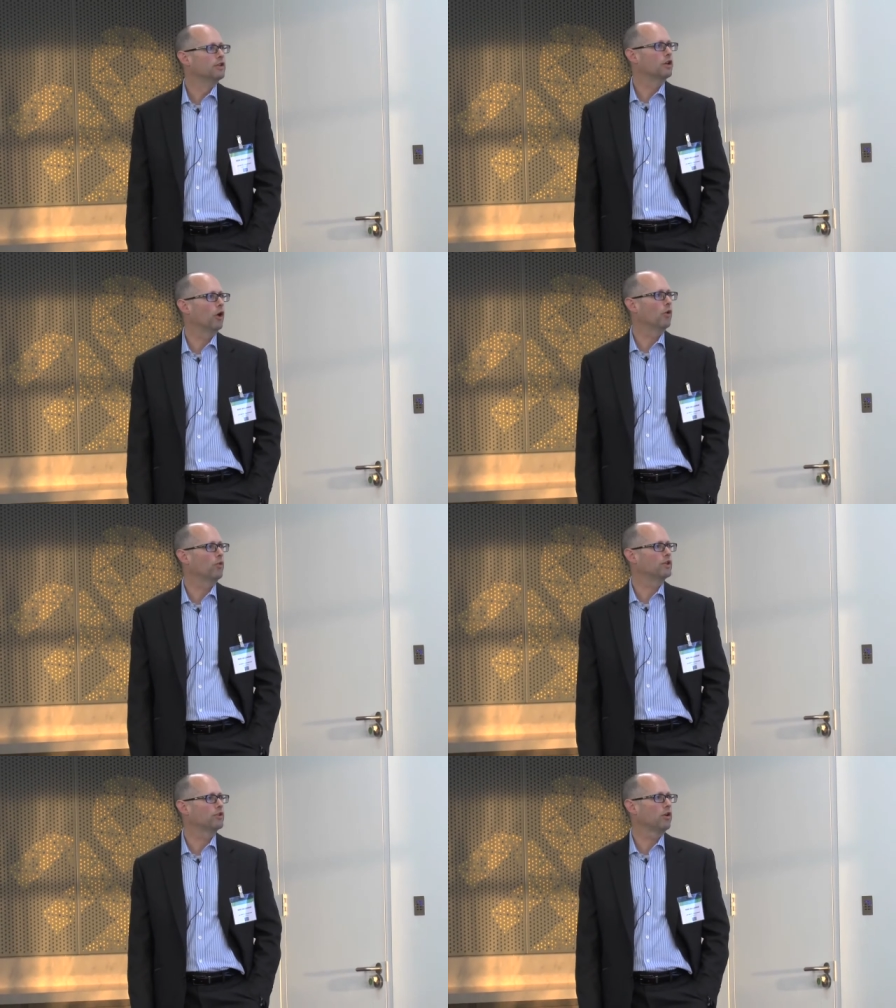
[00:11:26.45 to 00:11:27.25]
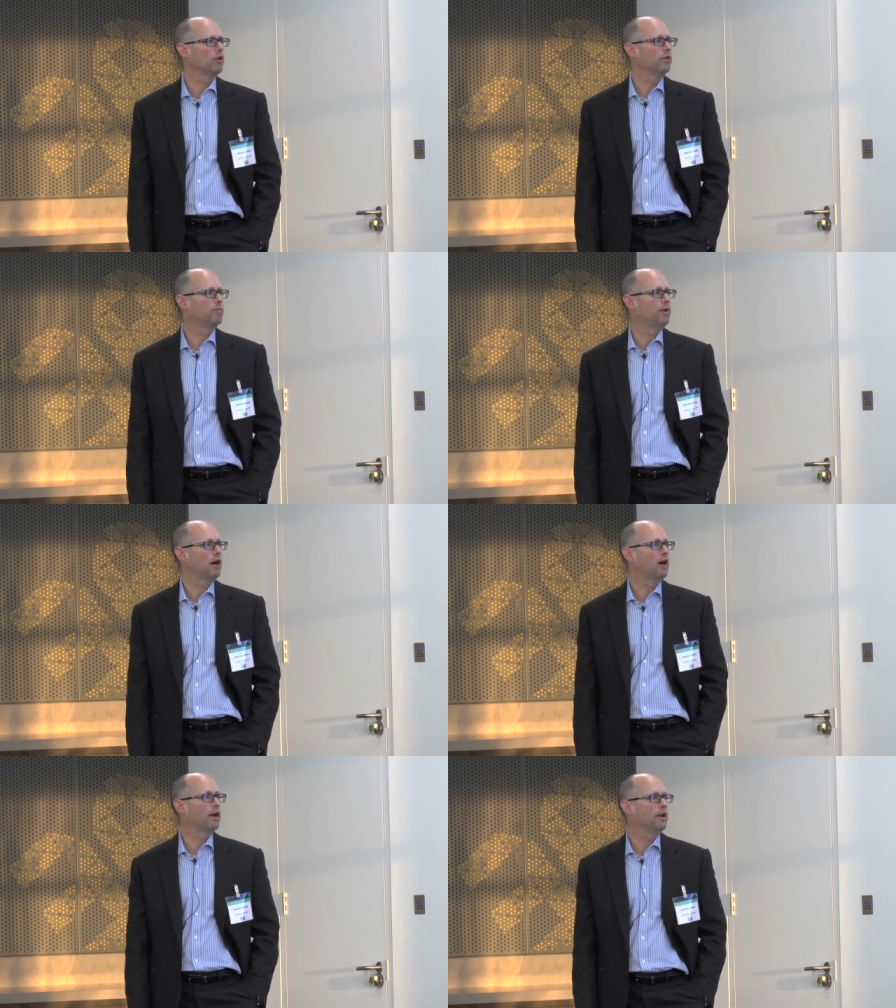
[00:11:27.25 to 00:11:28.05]
So we started
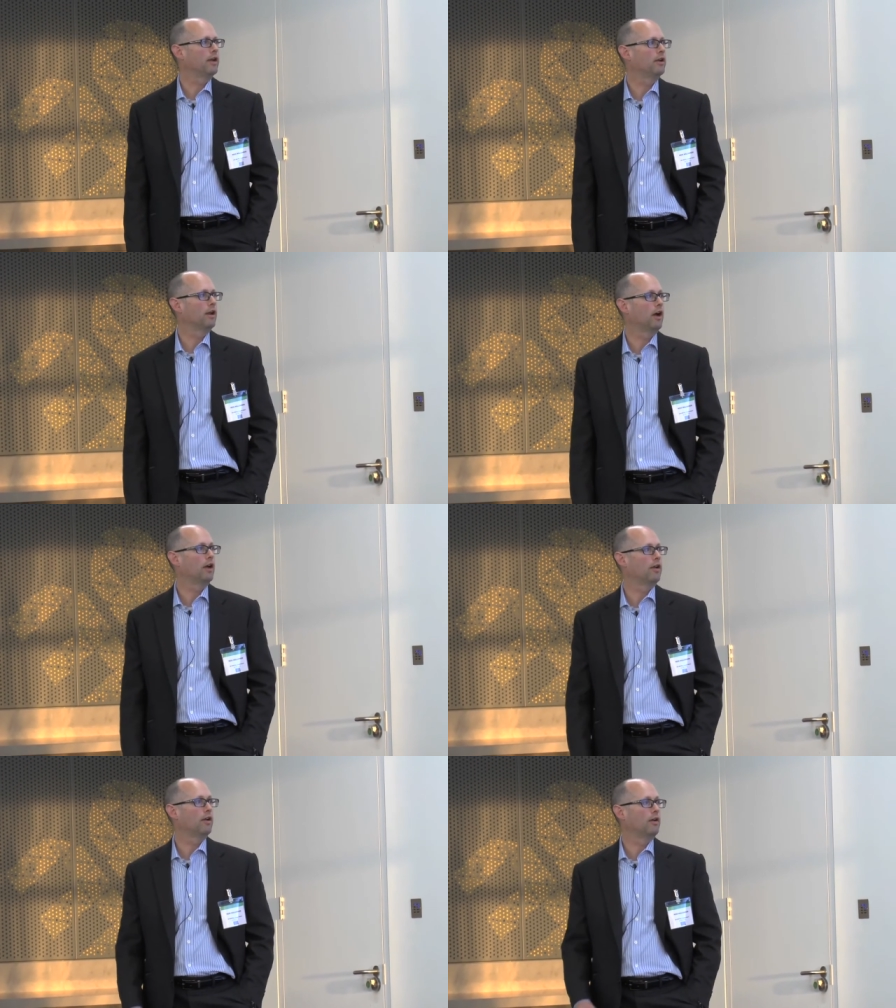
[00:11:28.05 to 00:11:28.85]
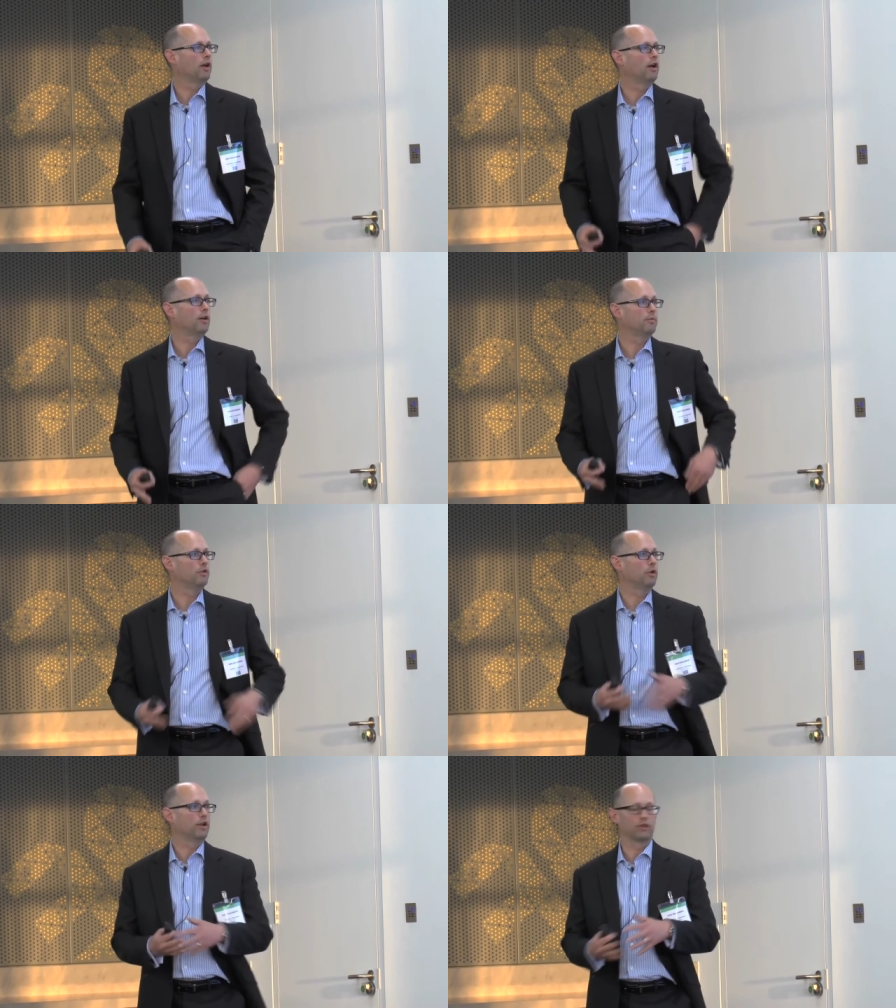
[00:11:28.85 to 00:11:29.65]
by uh, uh,
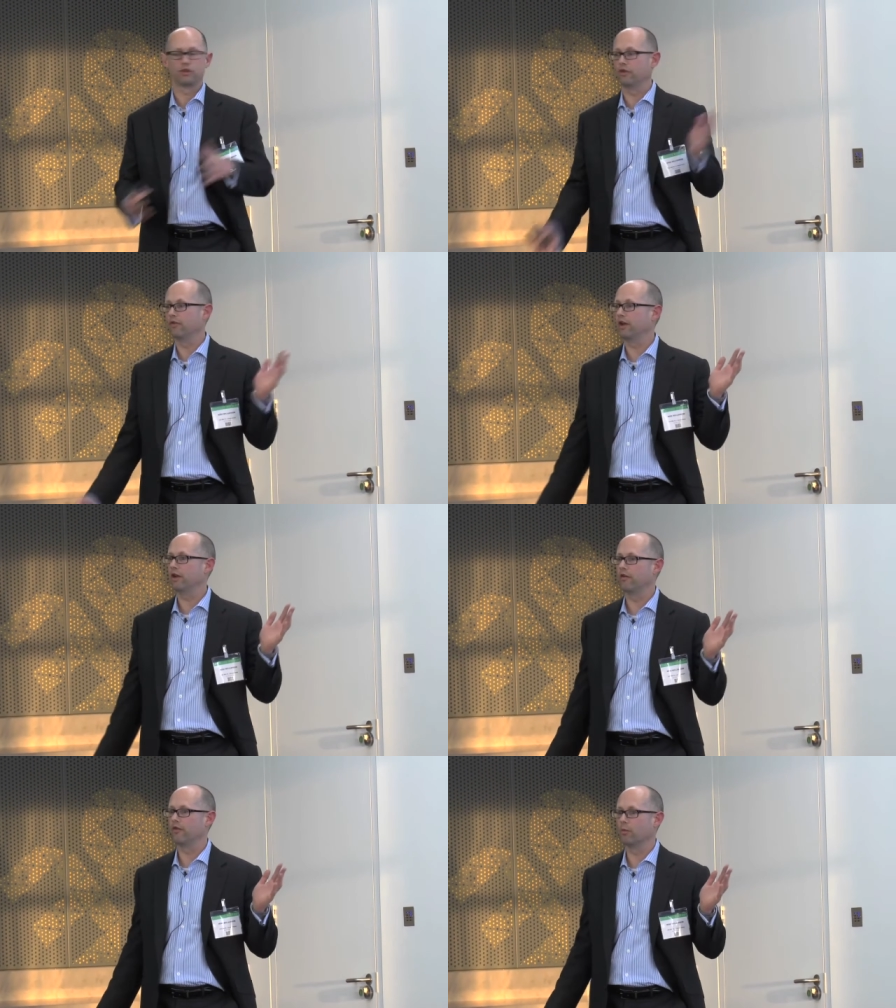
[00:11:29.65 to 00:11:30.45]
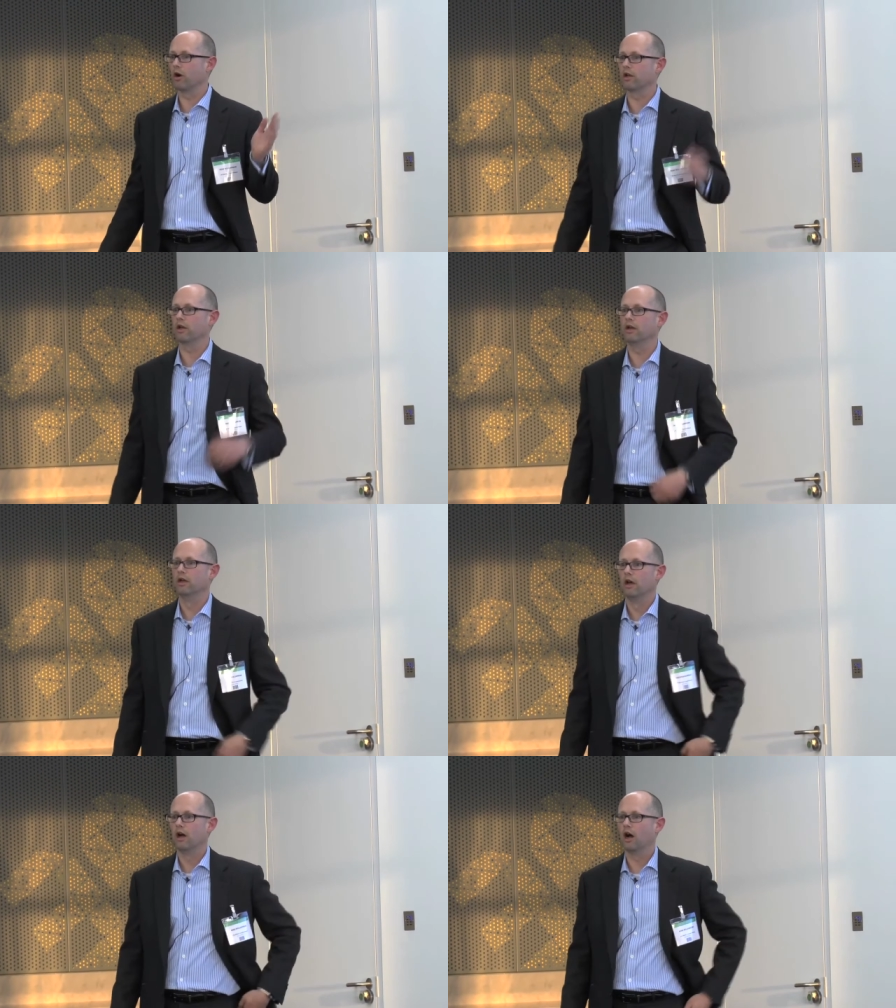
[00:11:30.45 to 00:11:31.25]
doing a survey of the market.
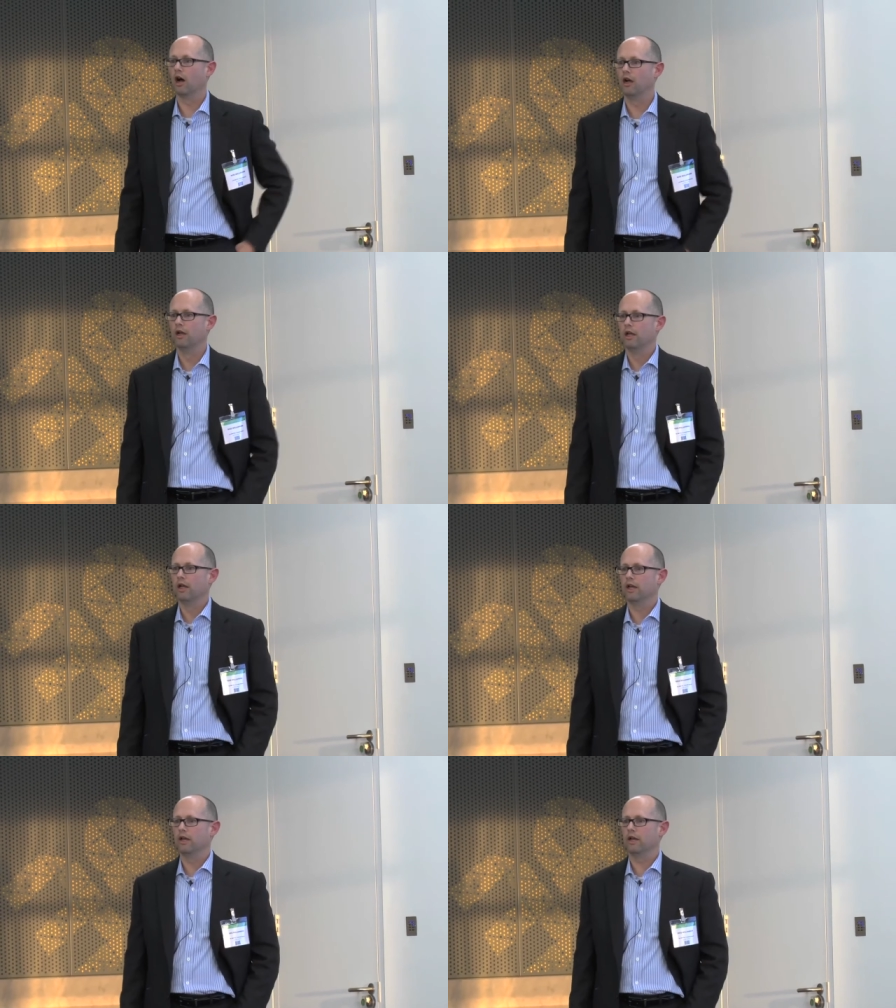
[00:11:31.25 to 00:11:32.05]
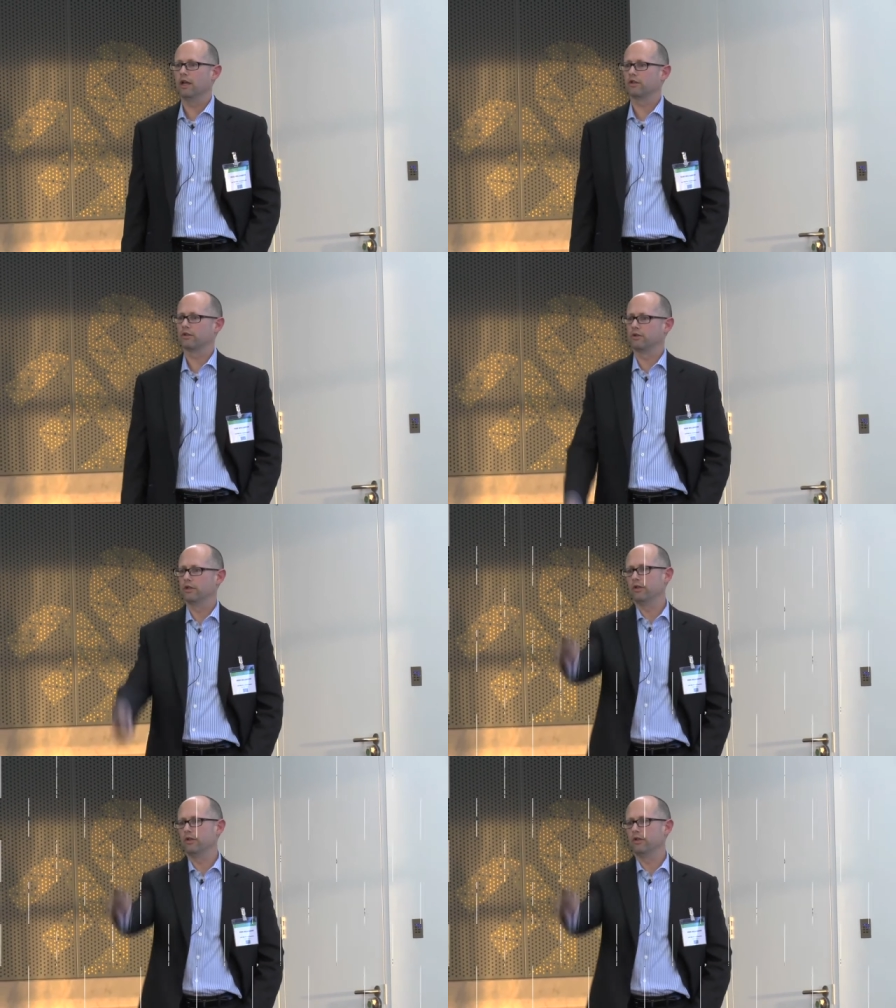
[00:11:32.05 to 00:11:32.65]
Uh, in answer